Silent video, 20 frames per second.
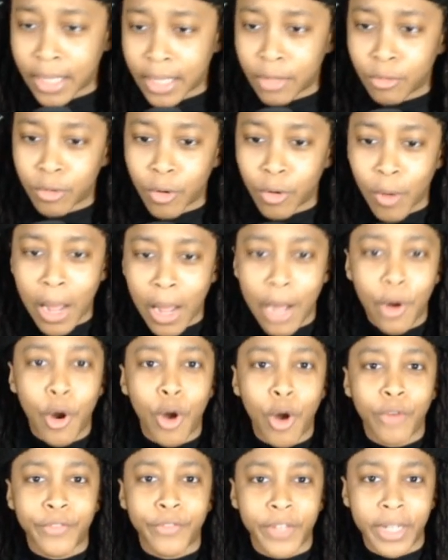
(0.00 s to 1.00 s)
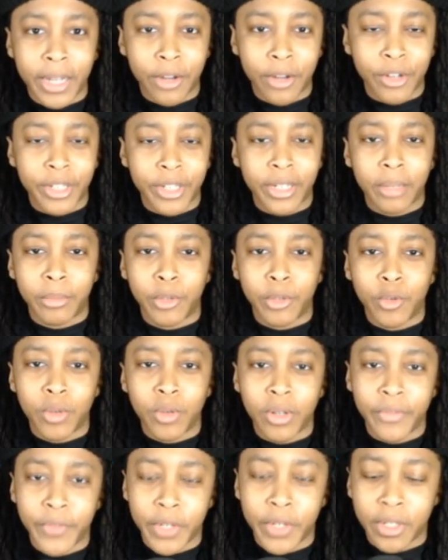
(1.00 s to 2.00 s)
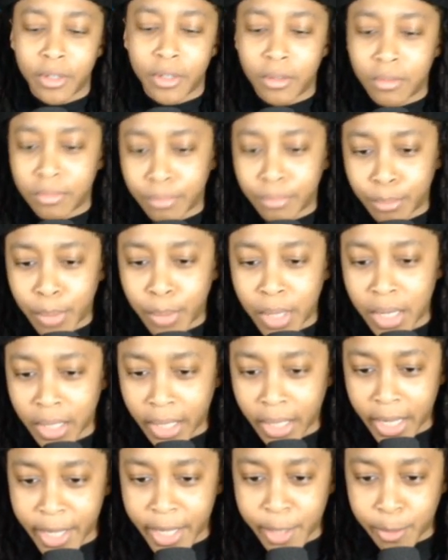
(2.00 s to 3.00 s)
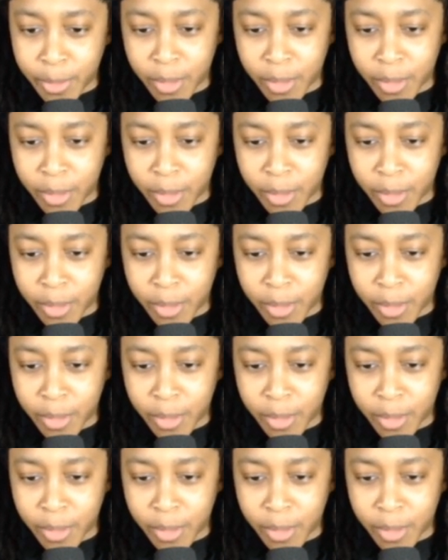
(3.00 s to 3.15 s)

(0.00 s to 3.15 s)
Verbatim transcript: I don't know how often I'll end up doing a video podcast,